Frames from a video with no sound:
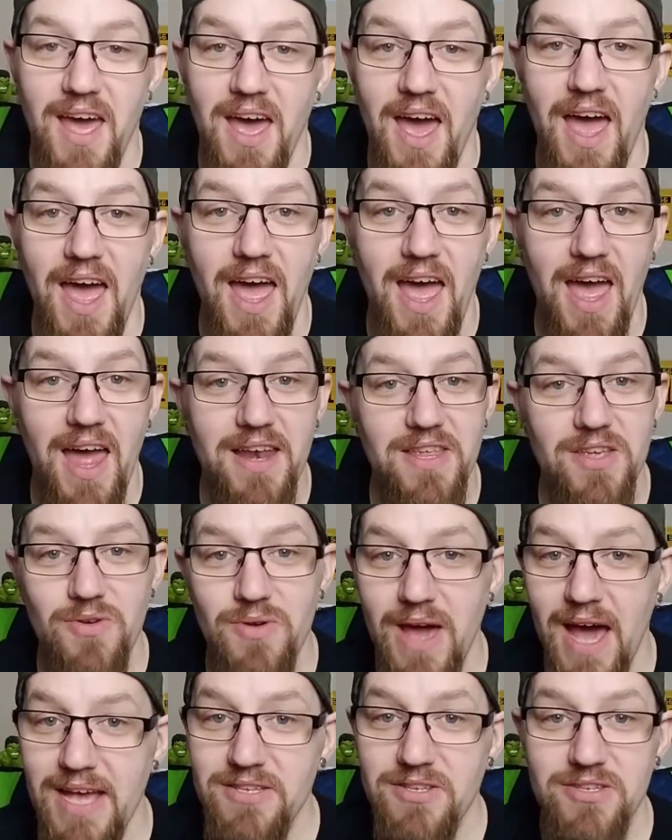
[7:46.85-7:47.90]
And you
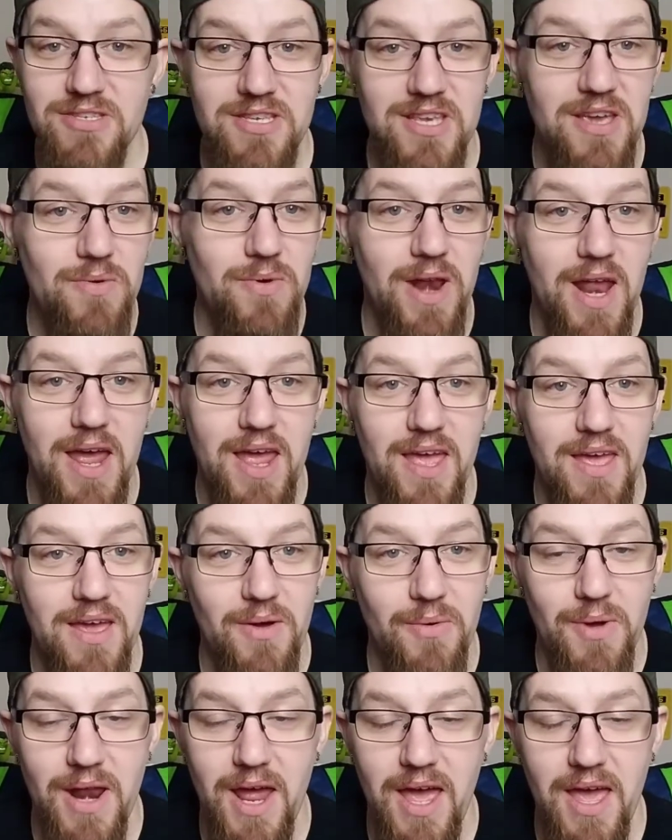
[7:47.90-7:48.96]
guys will see when I
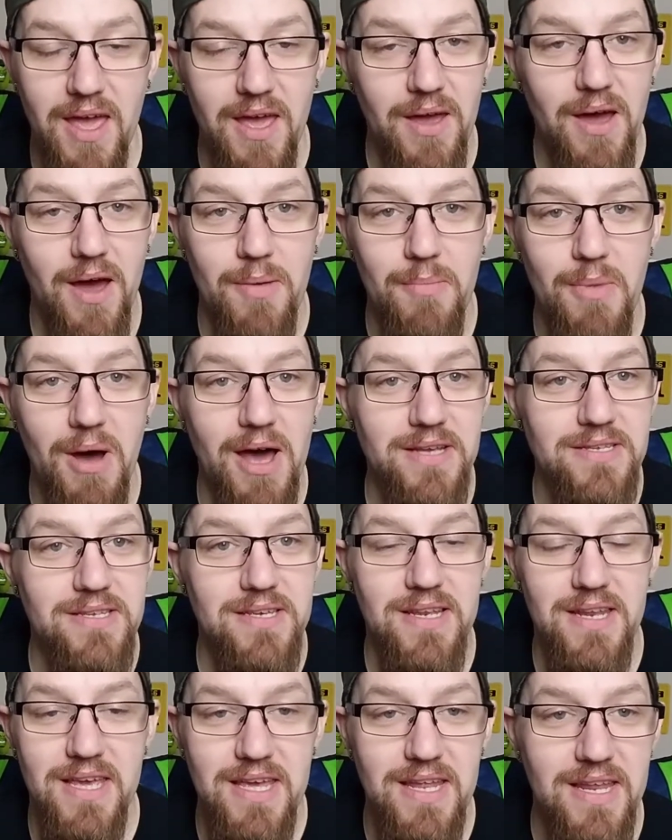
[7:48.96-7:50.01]
unbox
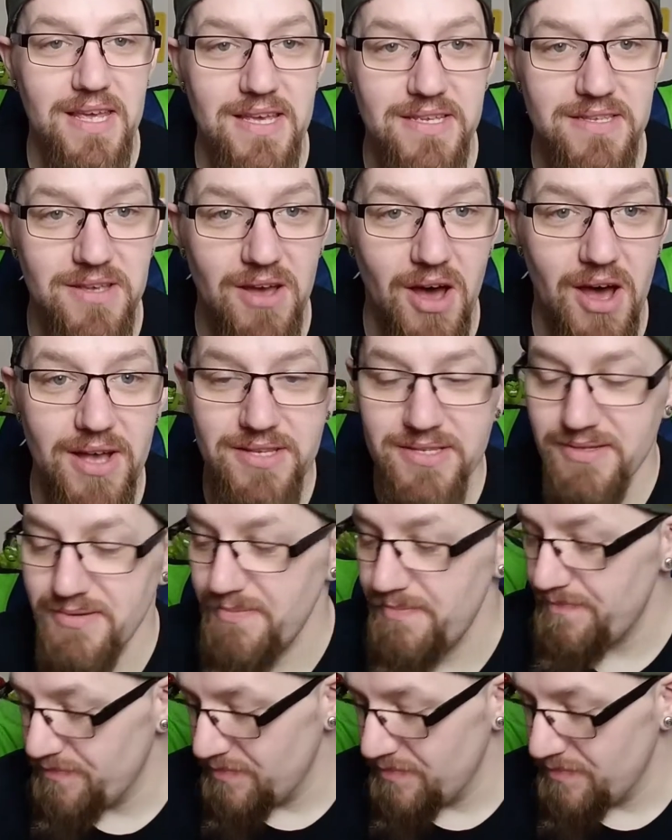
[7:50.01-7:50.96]
it. It is awesome.